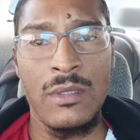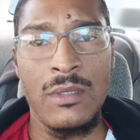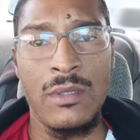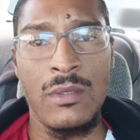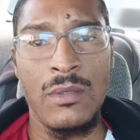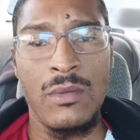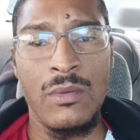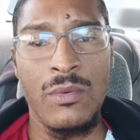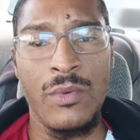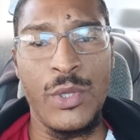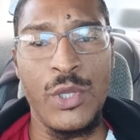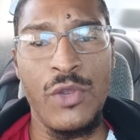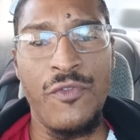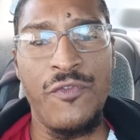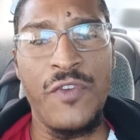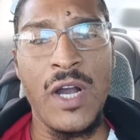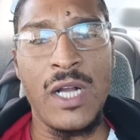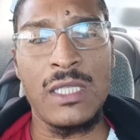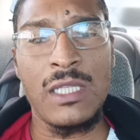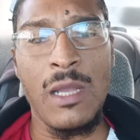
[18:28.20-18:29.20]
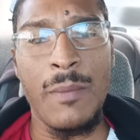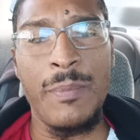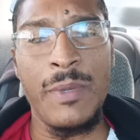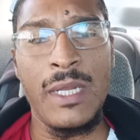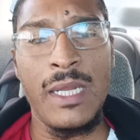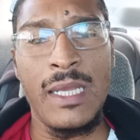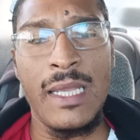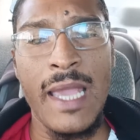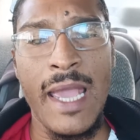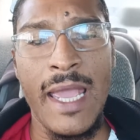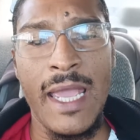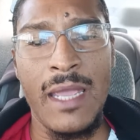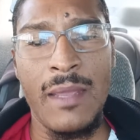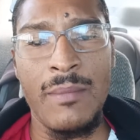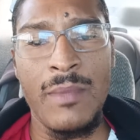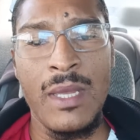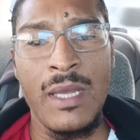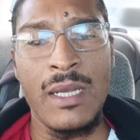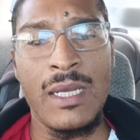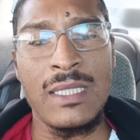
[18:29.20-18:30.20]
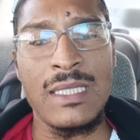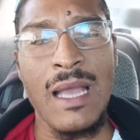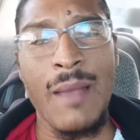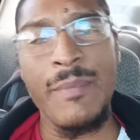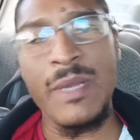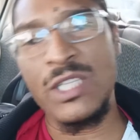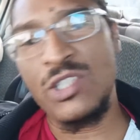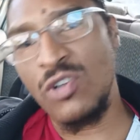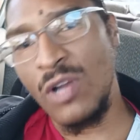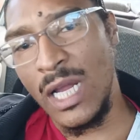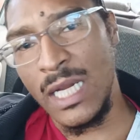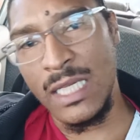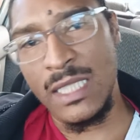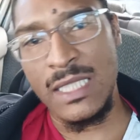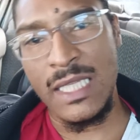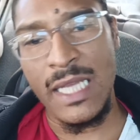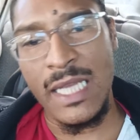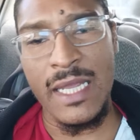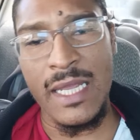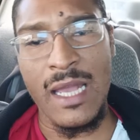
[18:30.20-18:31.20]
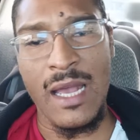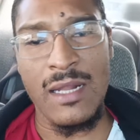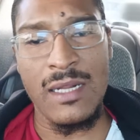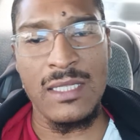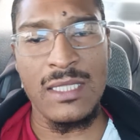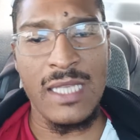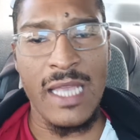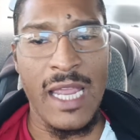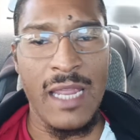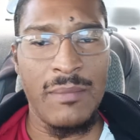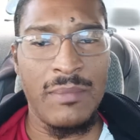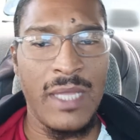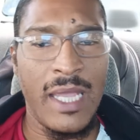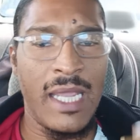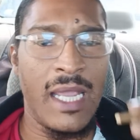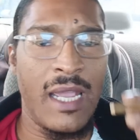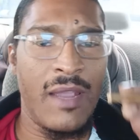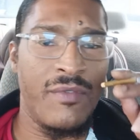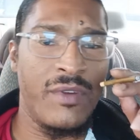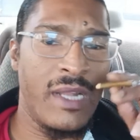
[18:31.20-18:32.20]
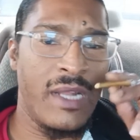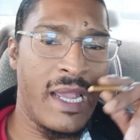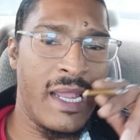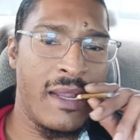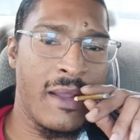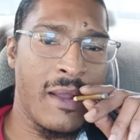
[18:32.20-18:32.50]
when you fucked up in the game, because I've been trying to tell y'all the same thing every day.